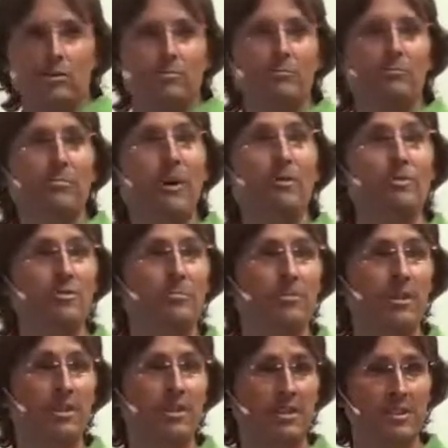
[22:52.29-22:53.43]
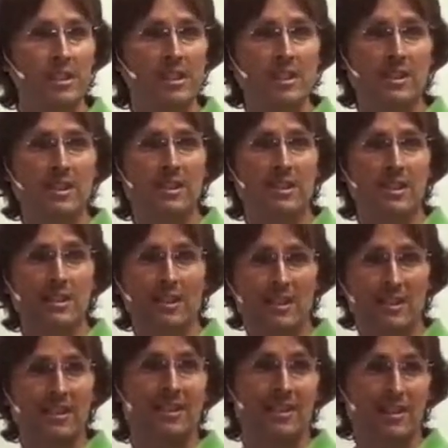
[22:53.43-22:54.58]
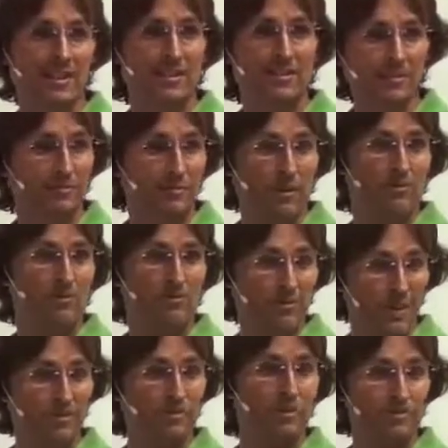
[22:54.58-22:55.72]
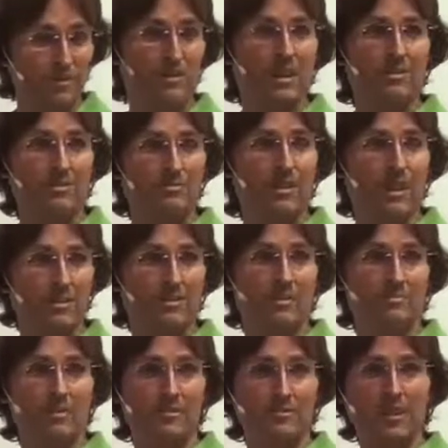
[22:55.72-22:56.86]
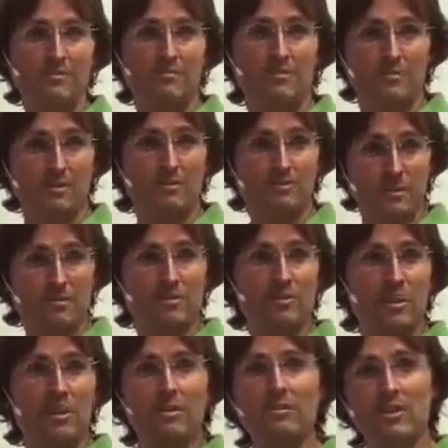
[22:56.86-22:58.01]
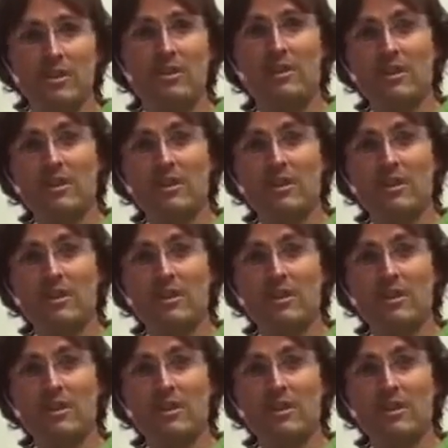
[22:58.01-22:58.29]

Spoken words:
your emotional preconditioning, this is from, as I've discussed with you, from a child,